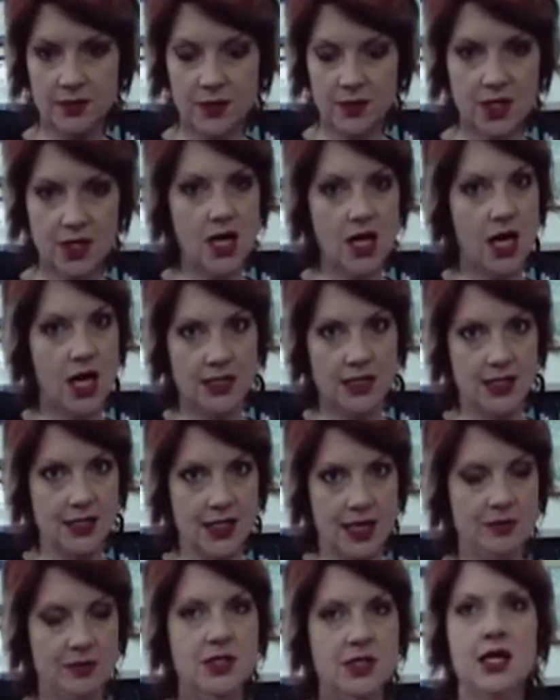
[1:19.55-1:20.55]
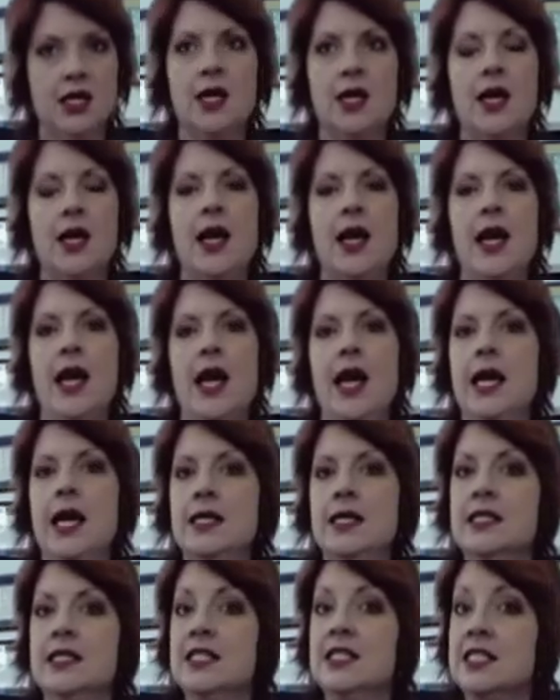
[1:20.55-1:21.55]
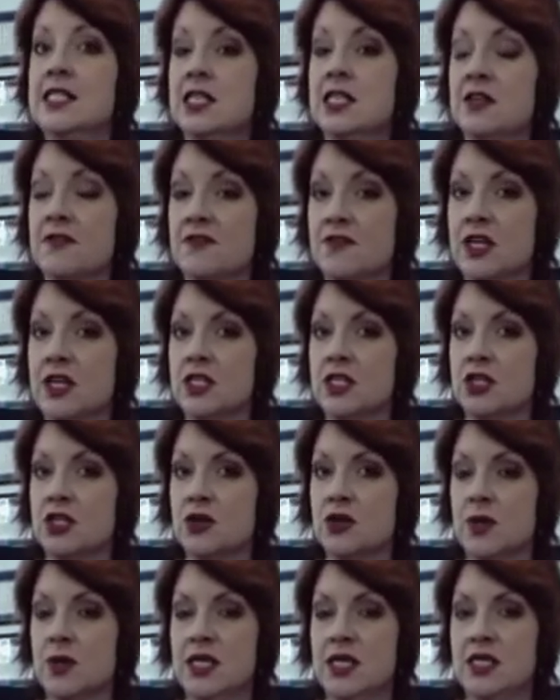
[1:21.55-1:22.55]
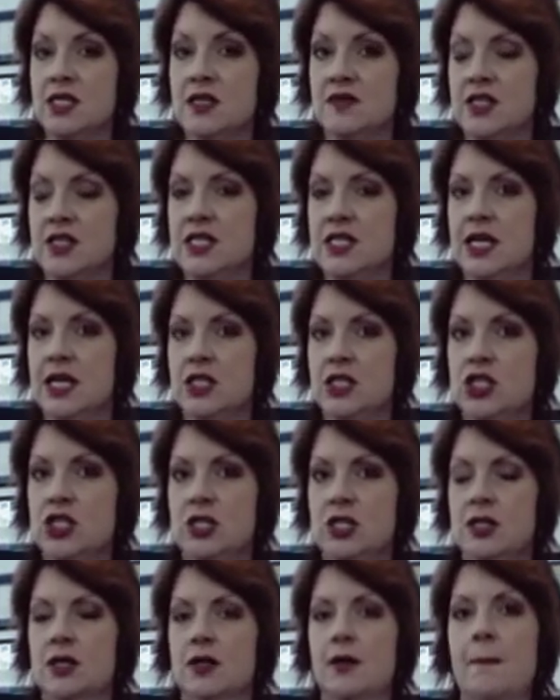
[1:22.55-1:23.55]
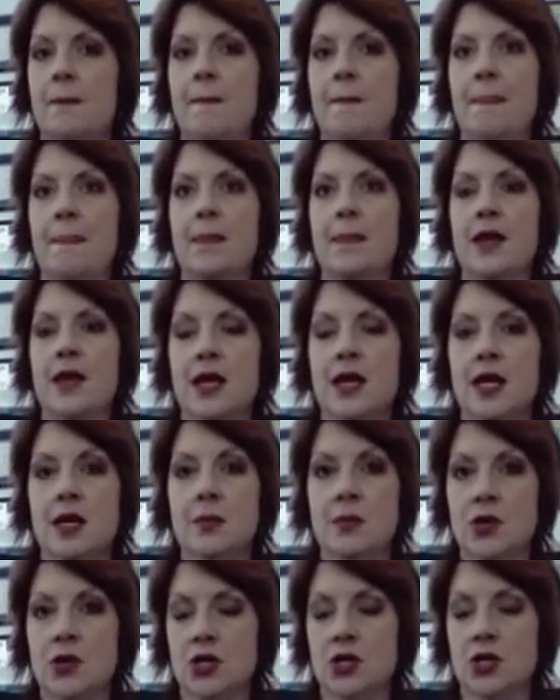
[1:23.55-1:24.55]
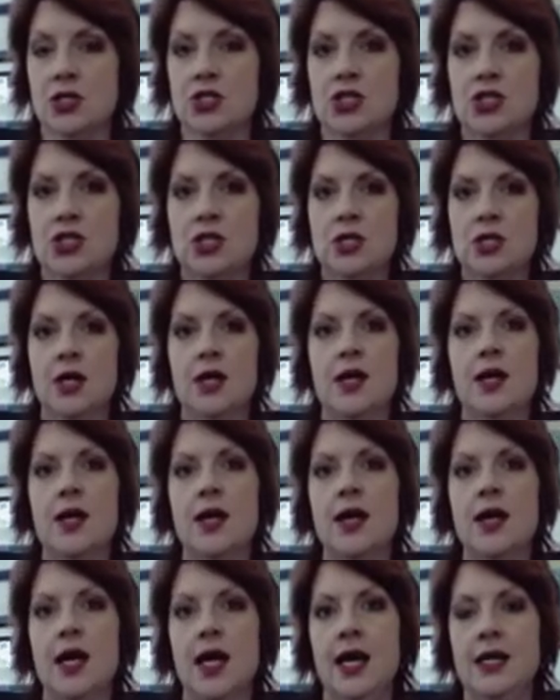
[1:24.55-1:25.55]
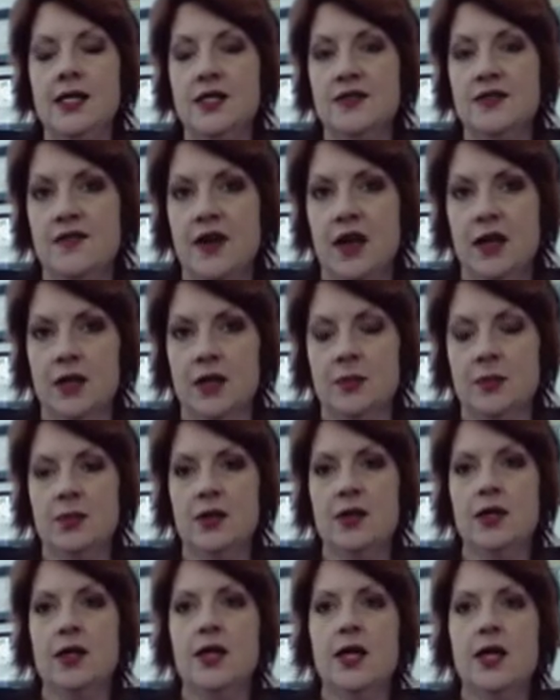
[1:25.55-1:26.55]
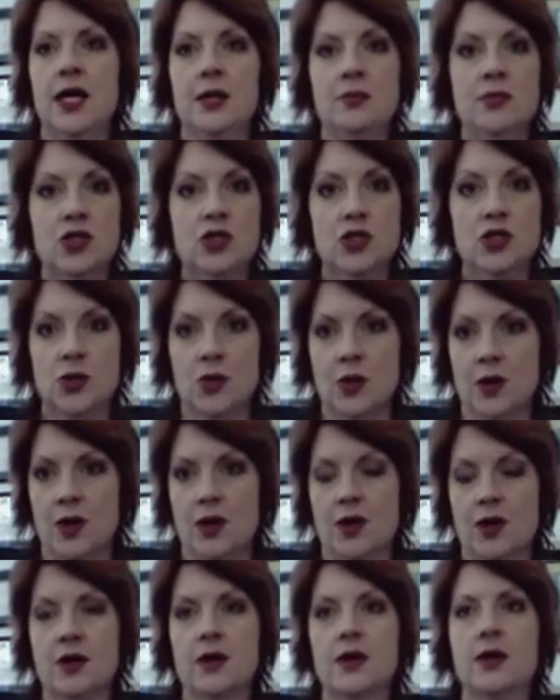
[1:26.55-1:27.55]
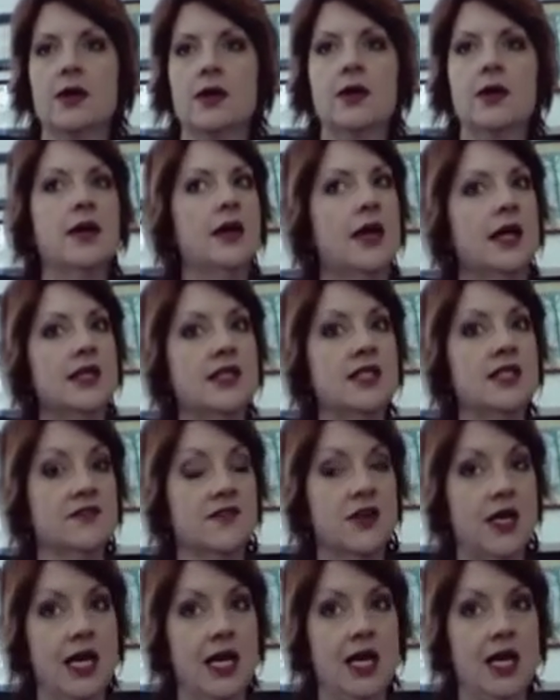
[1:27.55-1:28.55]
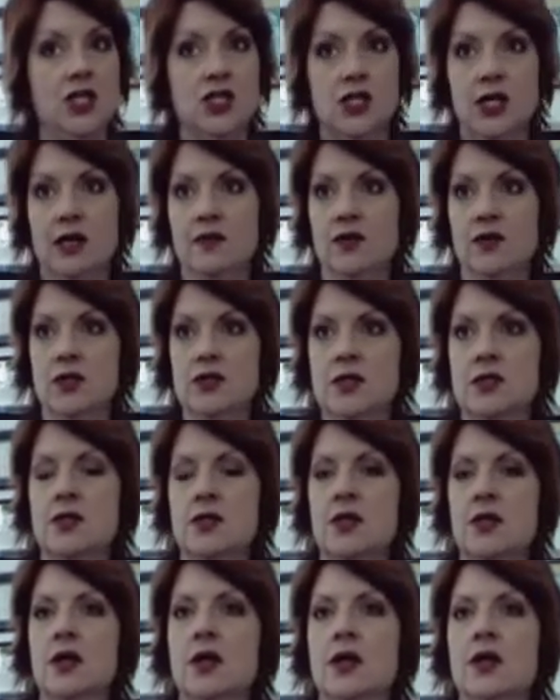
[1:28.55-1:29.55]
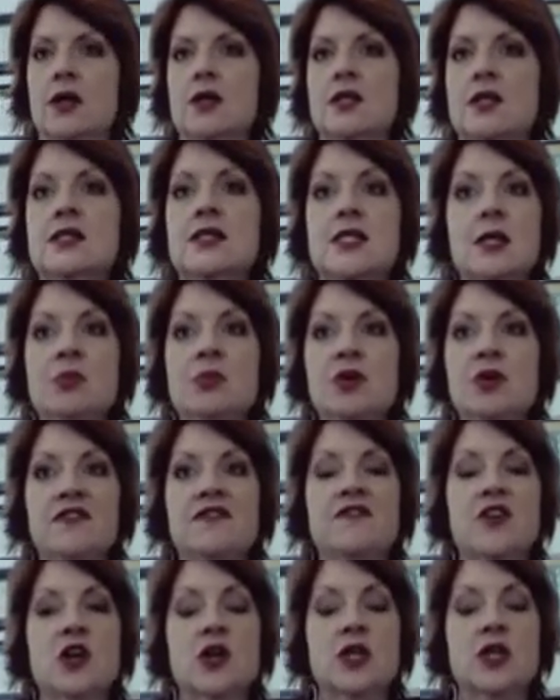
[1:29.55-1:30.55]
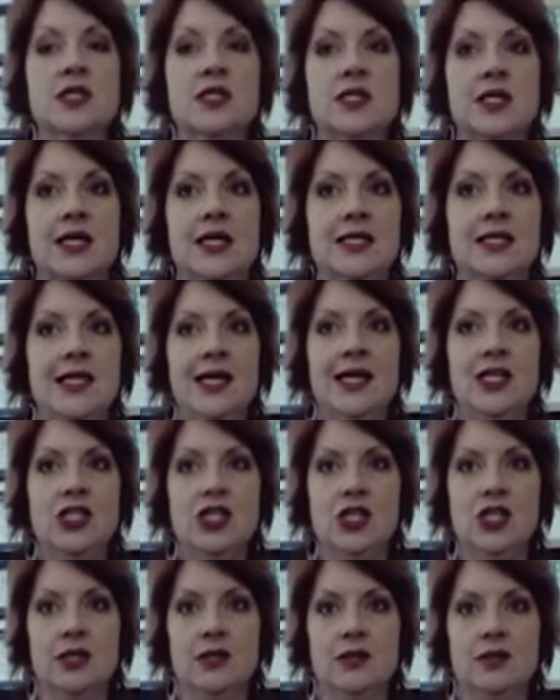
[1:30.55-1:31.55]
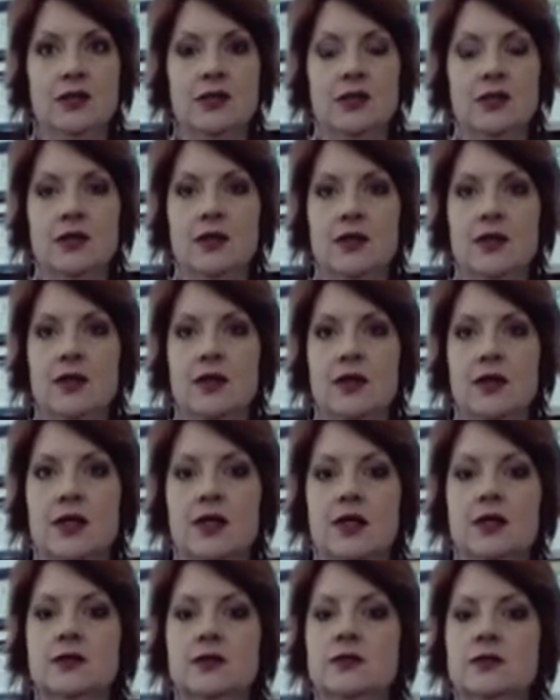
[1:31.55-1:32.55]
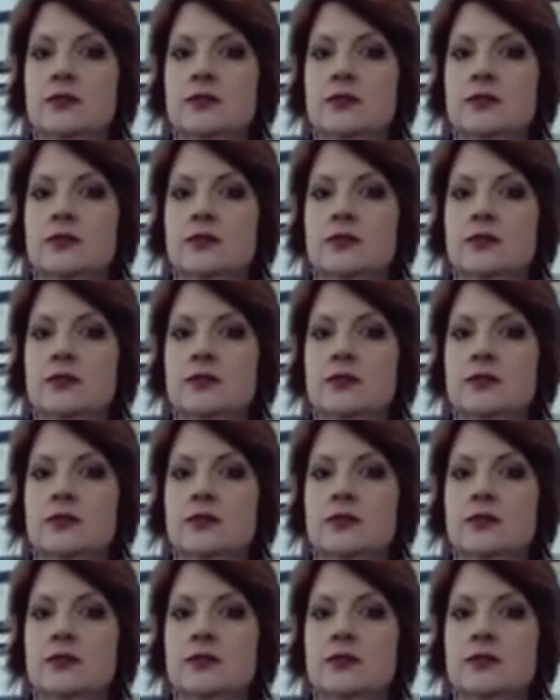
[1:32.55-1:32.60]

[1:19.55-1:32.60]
concept, and different degrees of attention emerge and develop and mature at different age levels. Simple focused attention, the